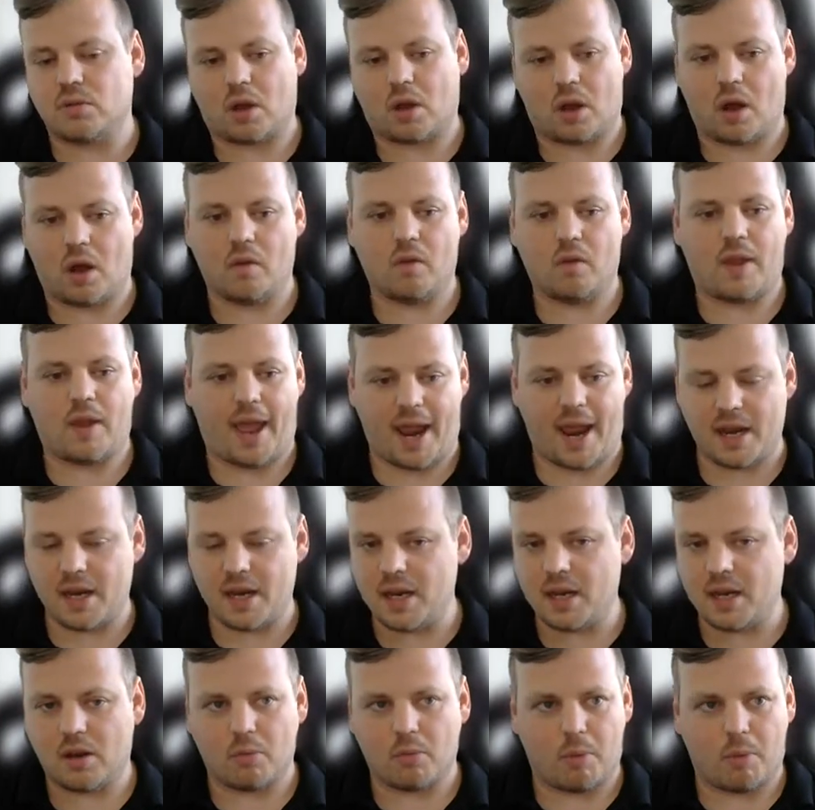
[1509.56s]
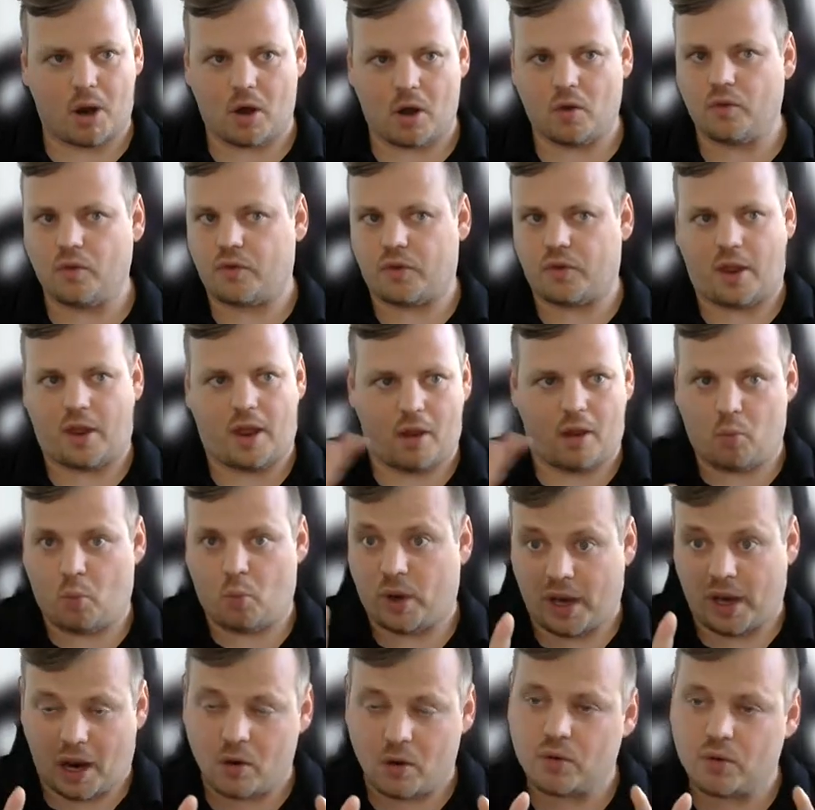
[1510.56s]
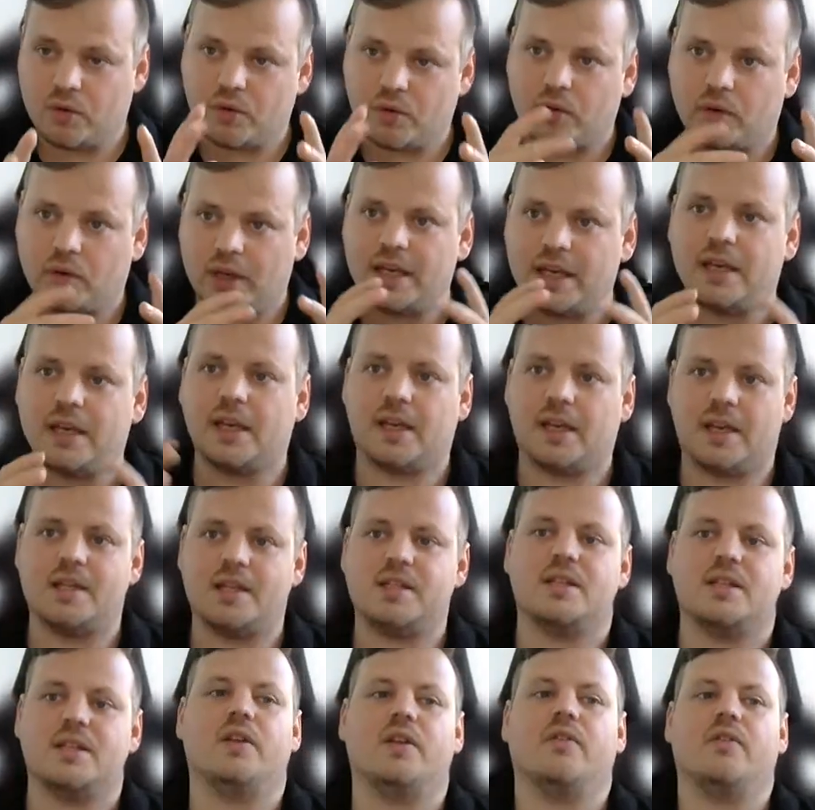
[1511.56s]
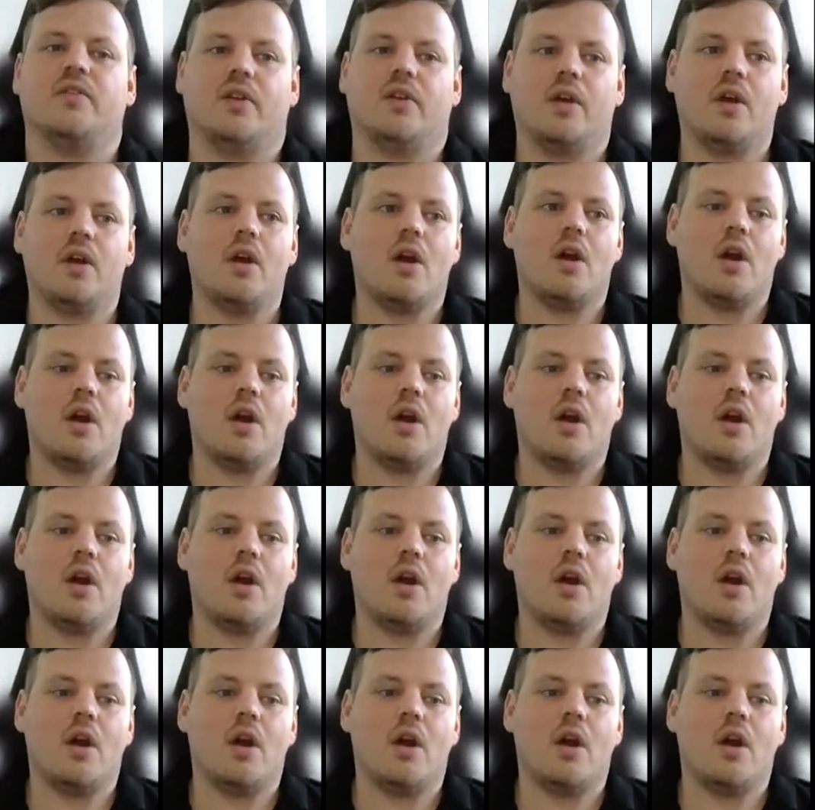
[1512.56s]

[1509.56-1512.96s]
you to run any command without needing an incident.